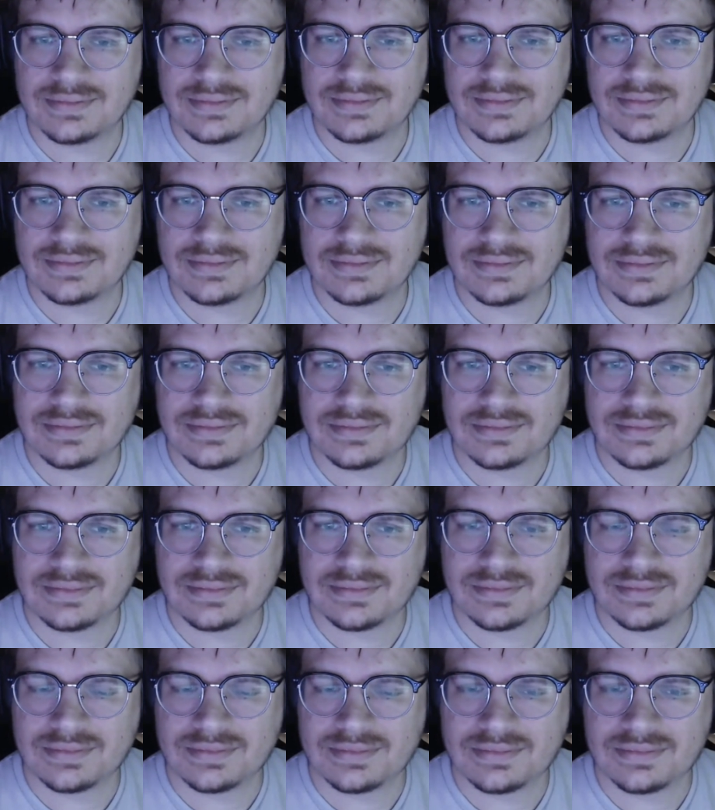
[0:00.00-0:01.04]

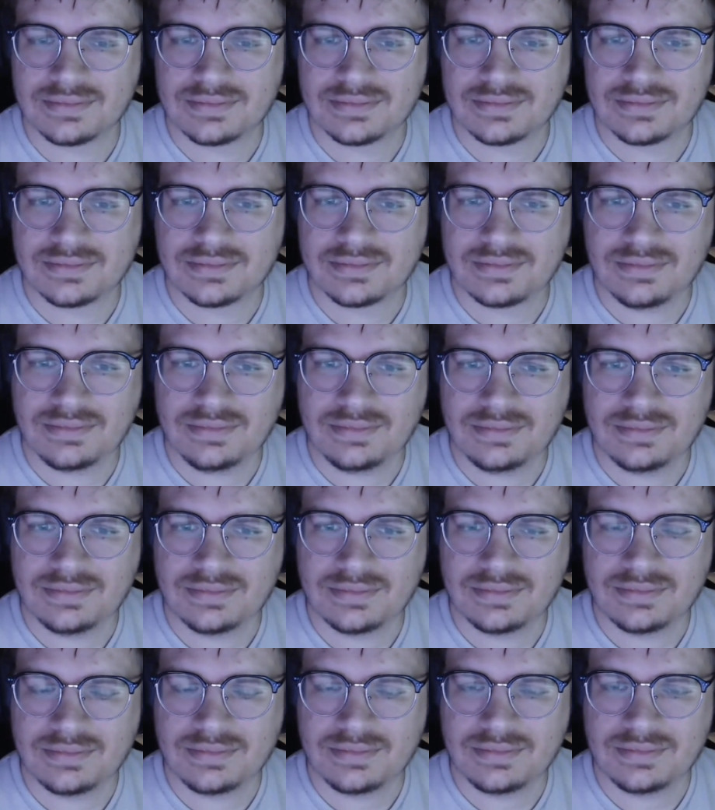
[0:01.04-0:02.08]

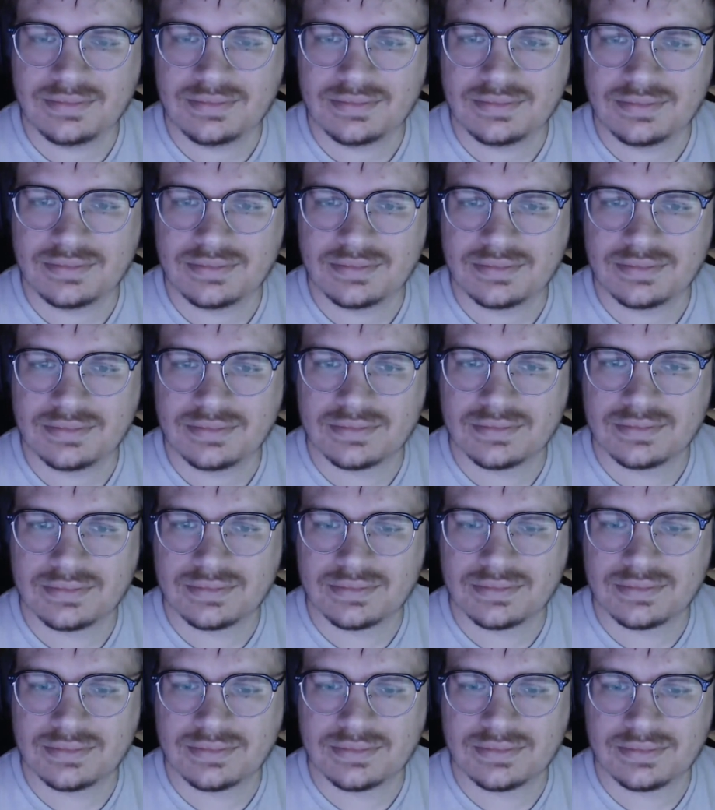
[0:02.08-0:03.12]

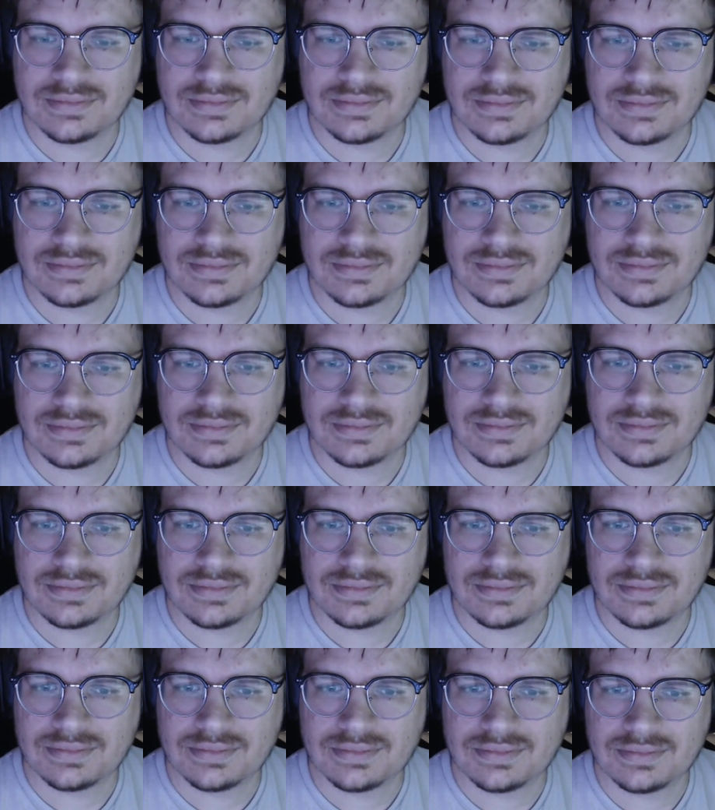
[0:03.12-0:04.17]

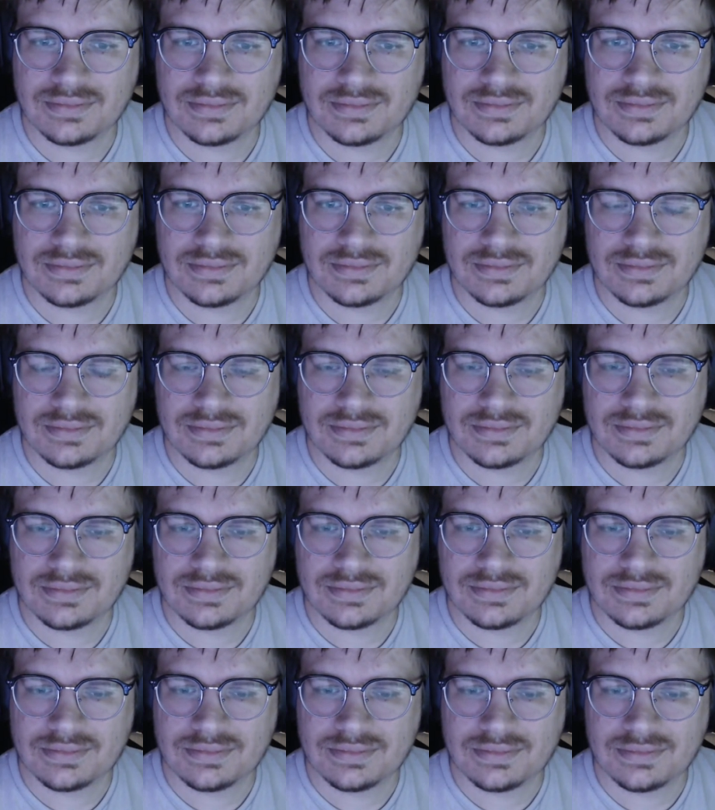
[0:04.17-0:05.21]

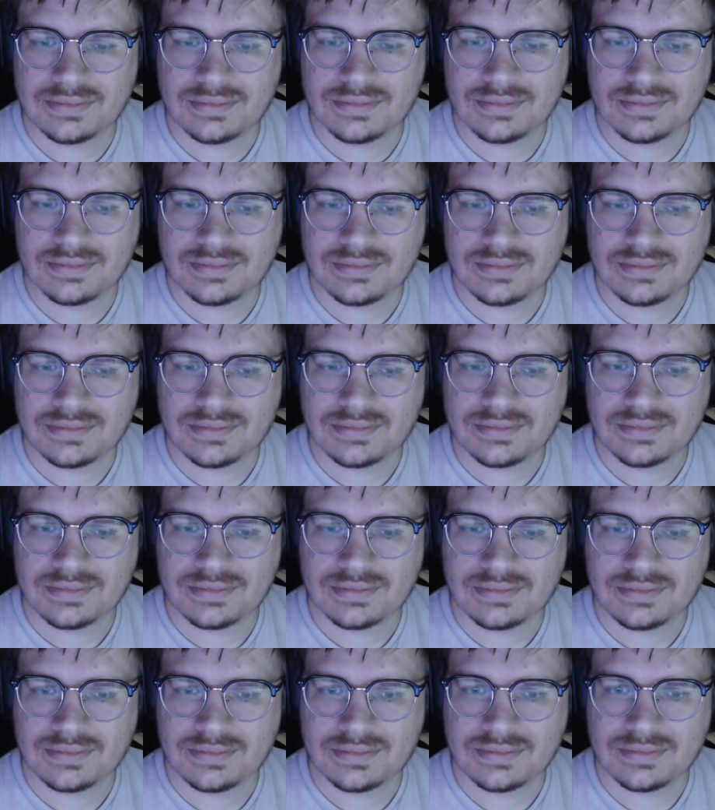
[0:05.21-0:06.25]

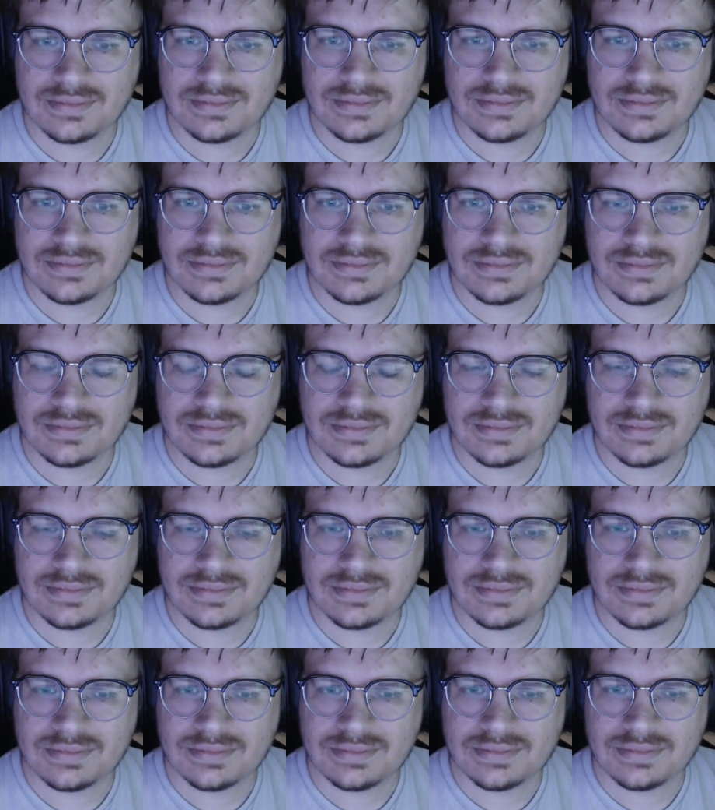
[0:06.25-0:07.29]

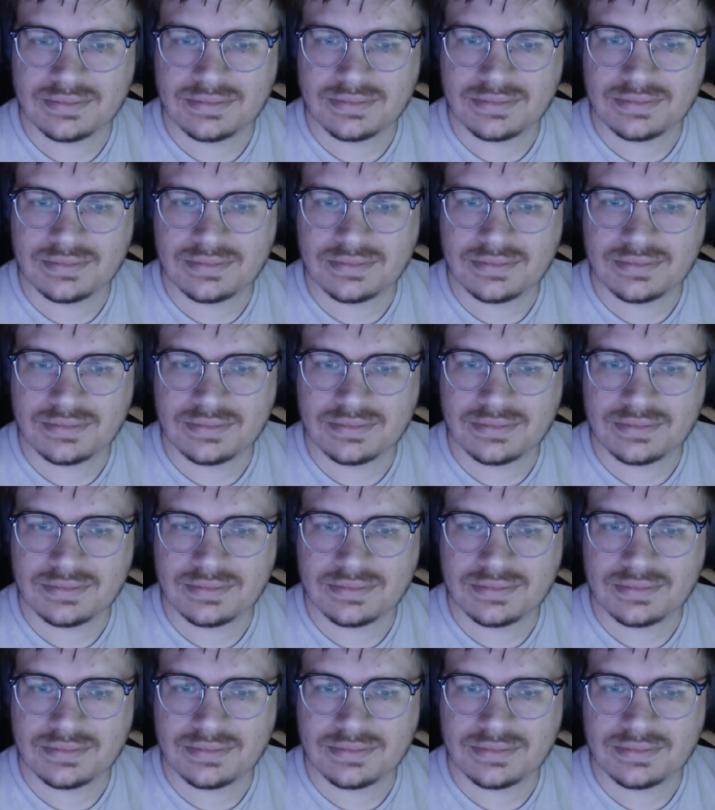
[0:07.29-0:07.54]
This person isn't speaking.